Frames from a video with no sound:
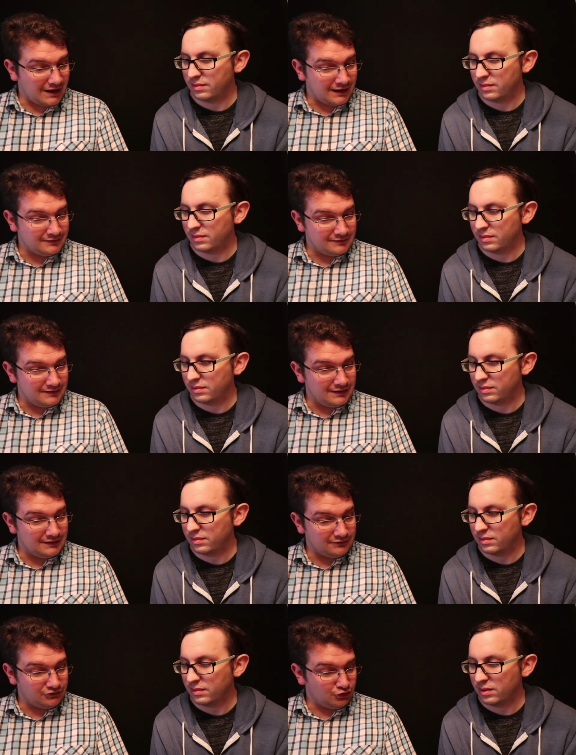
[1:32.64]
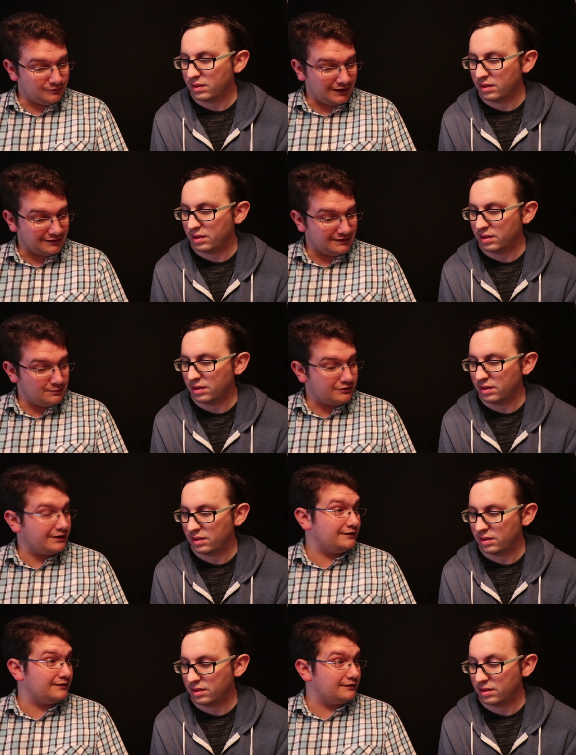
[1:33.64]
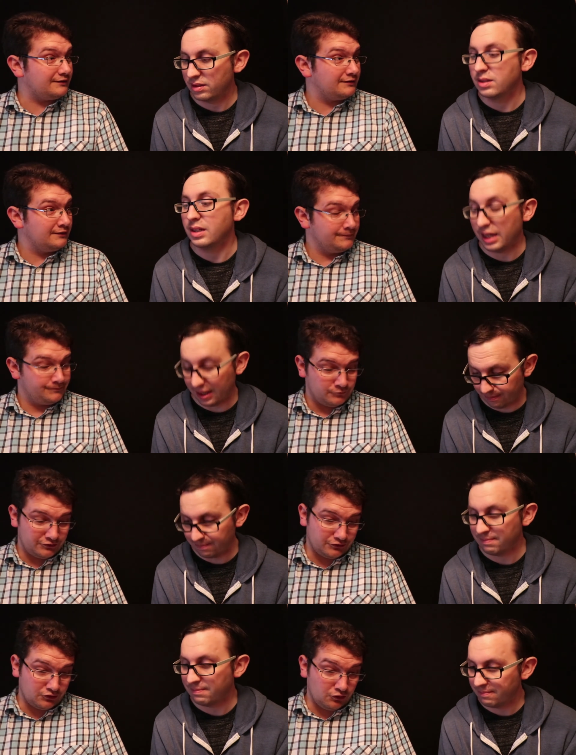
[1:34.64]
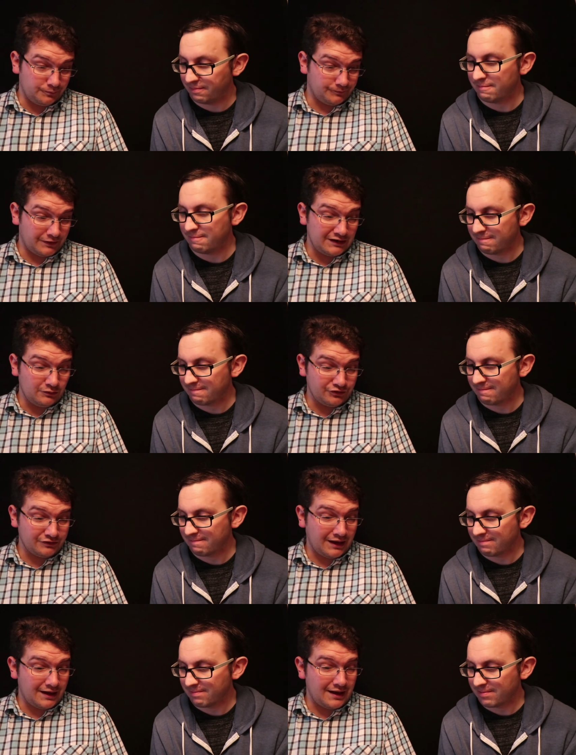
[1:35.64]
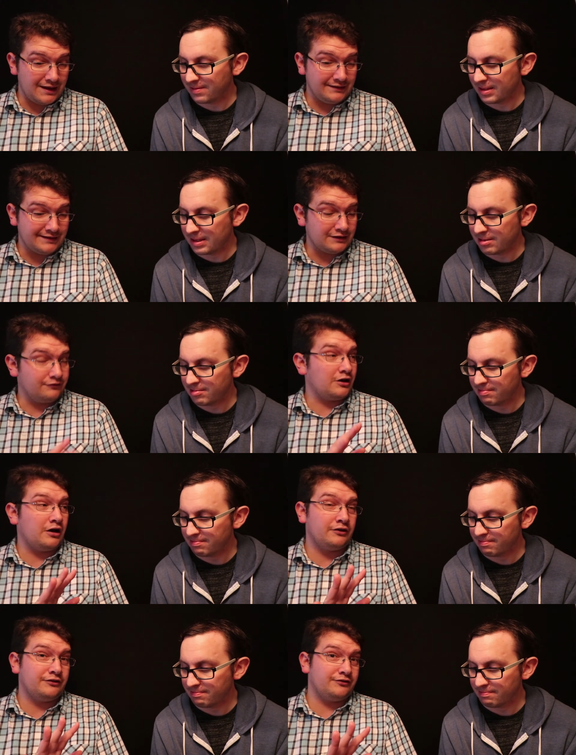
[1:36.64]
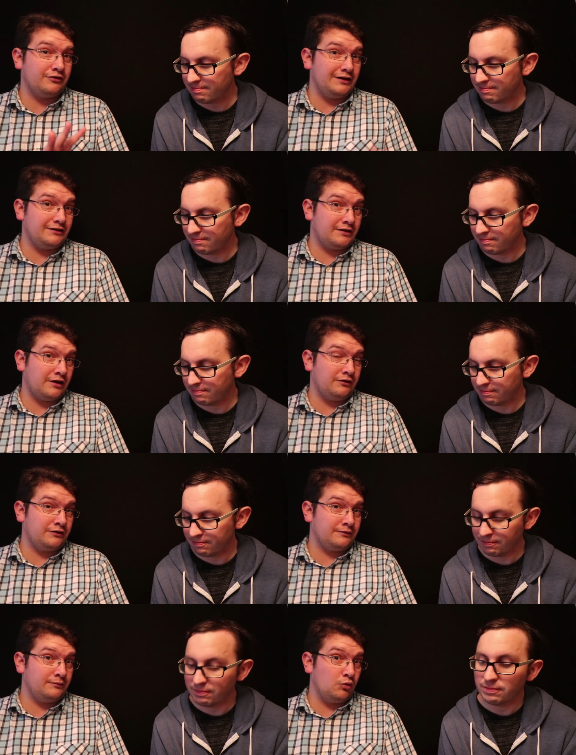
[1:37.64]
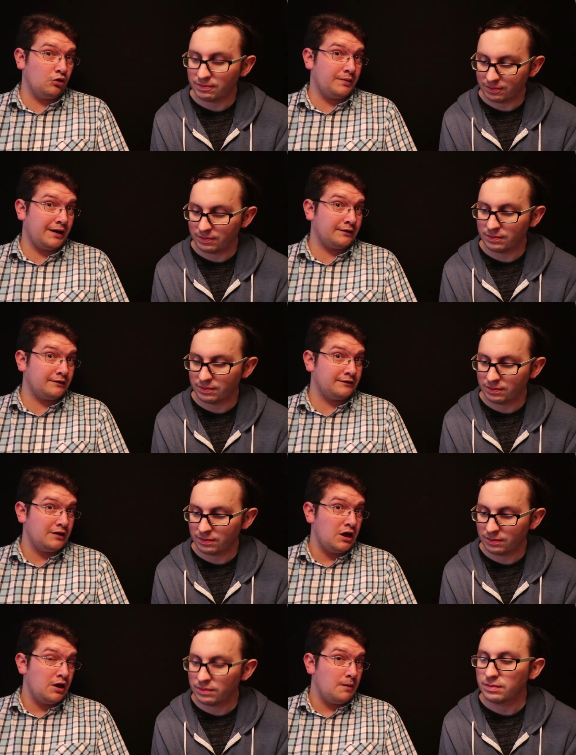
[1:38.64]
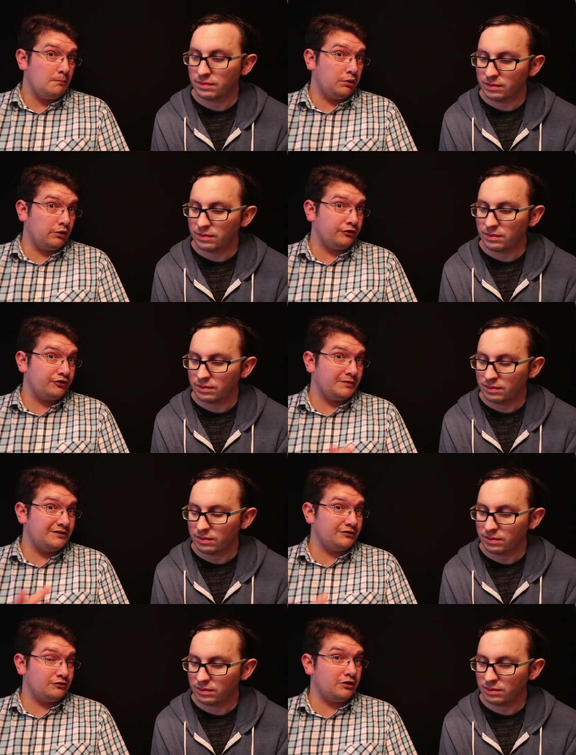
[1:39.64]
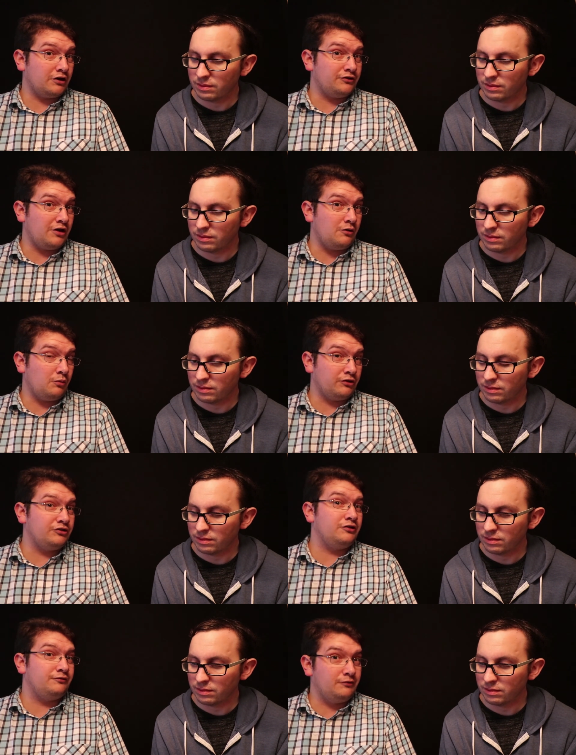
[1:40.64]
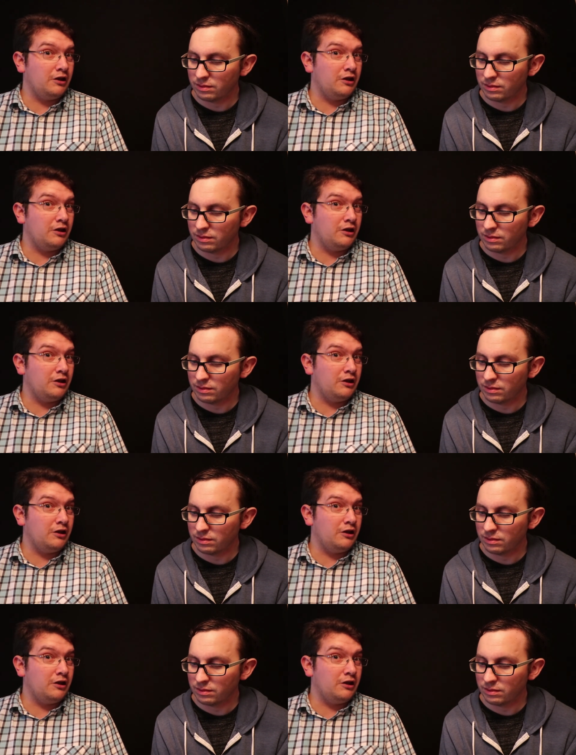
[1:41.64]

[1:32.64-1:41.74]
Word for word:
Speaker 1: and the Stormcast Liberators. Yeah, which is cool. And then you also get a deck of cards for each of those war bands, plus some additional cards. So once you've